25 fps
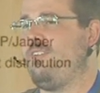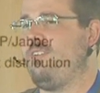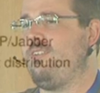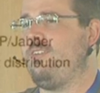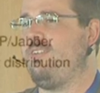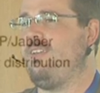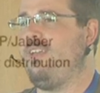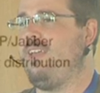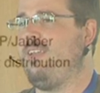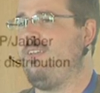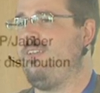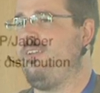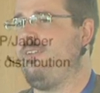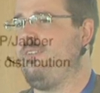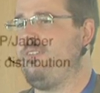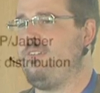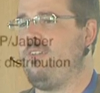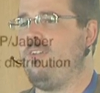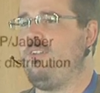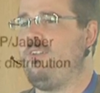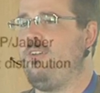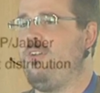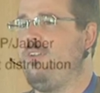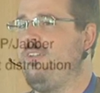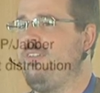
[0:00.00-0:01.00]
you,
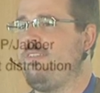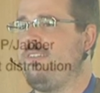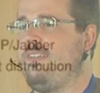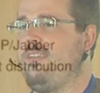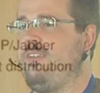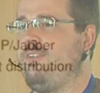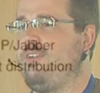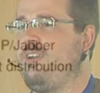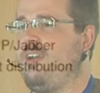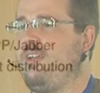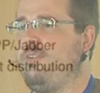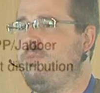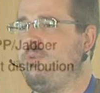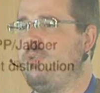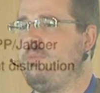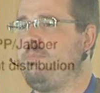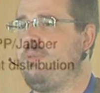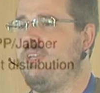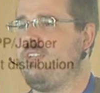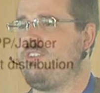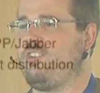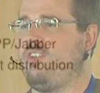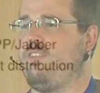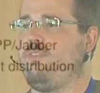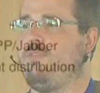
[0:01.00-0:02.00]
honestly, you can't write
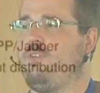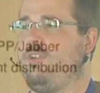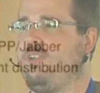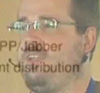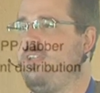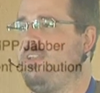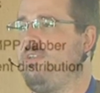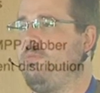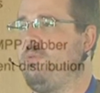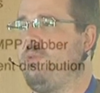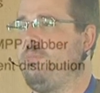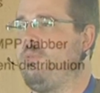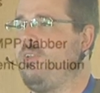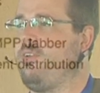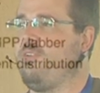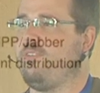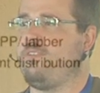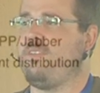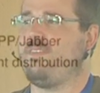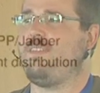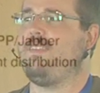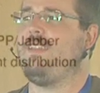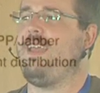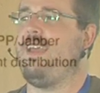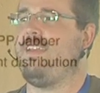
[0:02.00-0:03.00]
patches for it anyway because
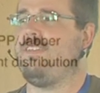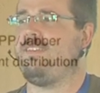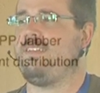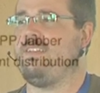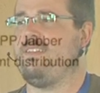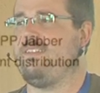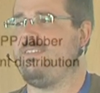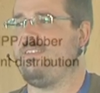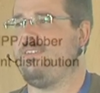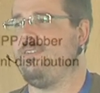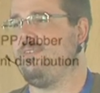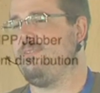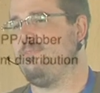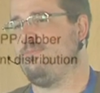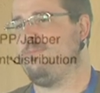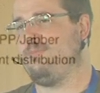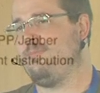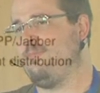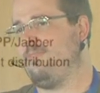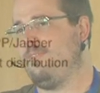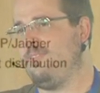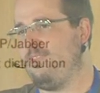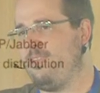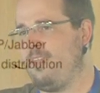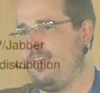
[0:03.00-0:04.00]
it's in Haskell, so
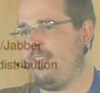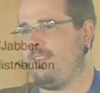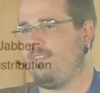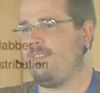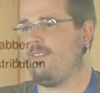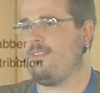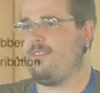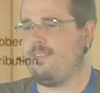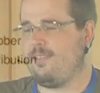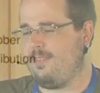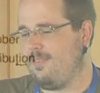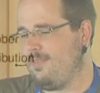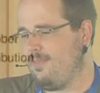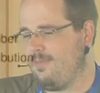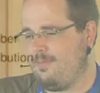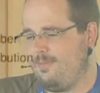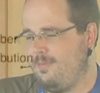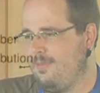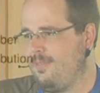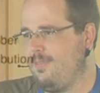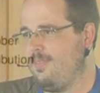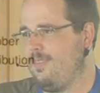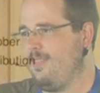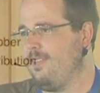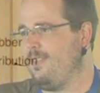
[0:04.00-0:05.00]
that's
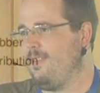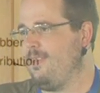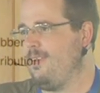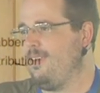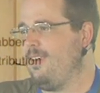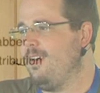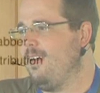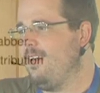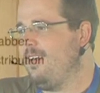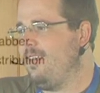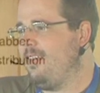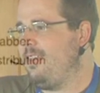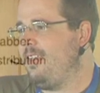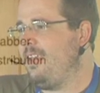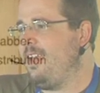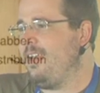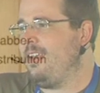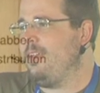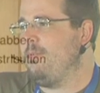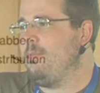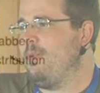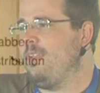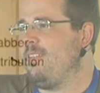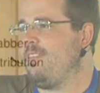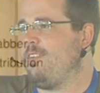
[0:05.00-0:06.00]
the
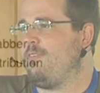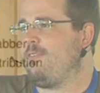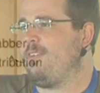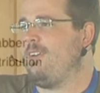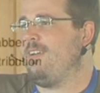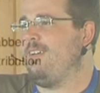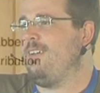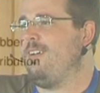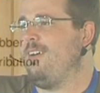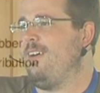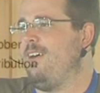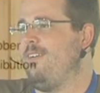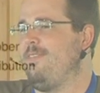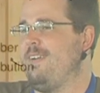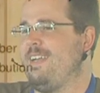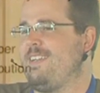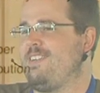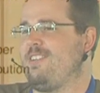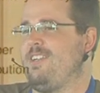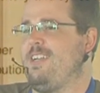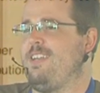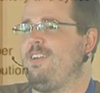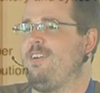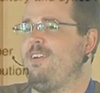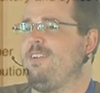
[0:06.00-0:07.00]
other means of, of
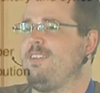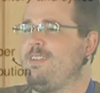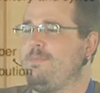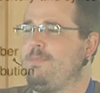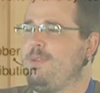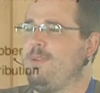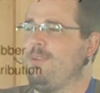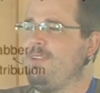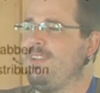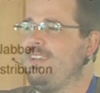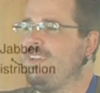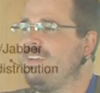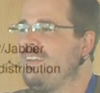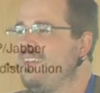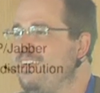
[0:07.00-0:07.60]
actually contributing.